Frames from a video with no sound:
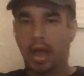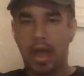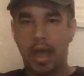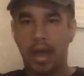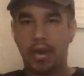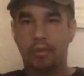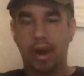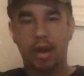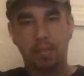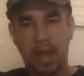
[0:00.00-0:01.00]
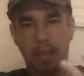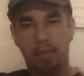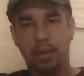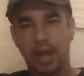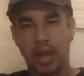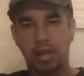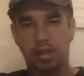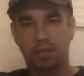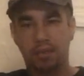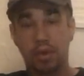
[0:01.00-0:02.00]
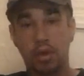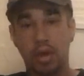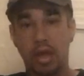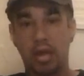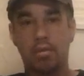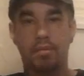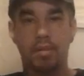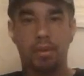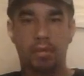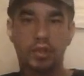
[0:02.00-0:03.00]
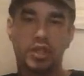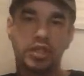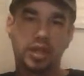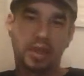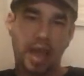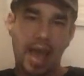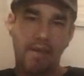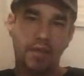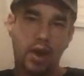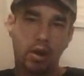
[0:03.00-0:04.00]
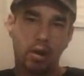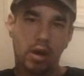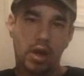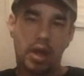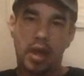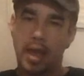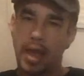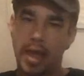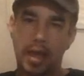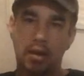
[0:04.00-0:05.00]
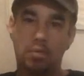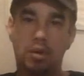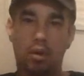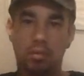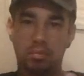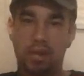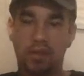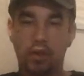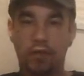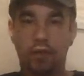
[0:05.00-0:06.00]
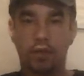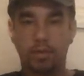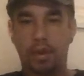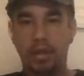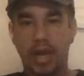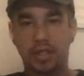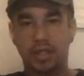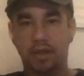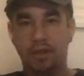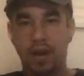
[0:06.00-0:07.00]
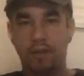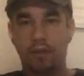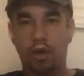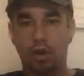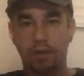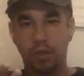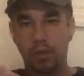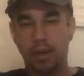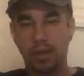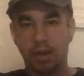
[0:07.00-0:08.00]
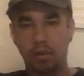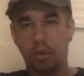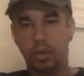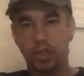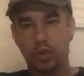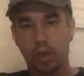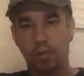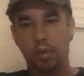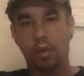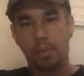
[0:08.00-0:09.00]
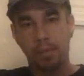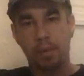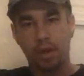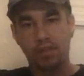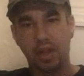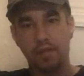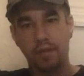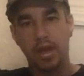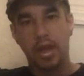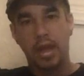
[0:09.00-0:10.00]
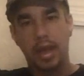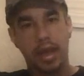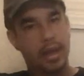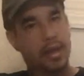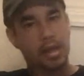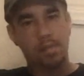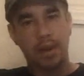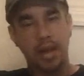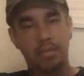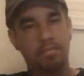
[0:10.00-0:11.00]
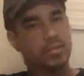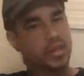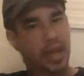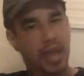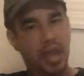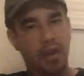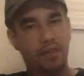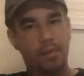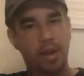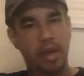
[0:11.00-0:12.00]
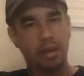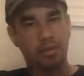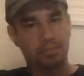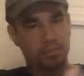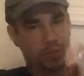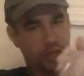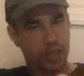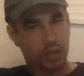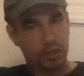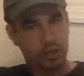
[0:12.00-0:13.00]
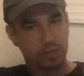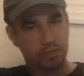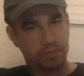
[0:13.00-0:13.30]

and random gameplays of some unique pinball machines that they have there. And, you know, definitely look forward to putting that stuff out for all of you out there who enjoy more pinball stuff. And that's about it. Take care, everybody. Cheers.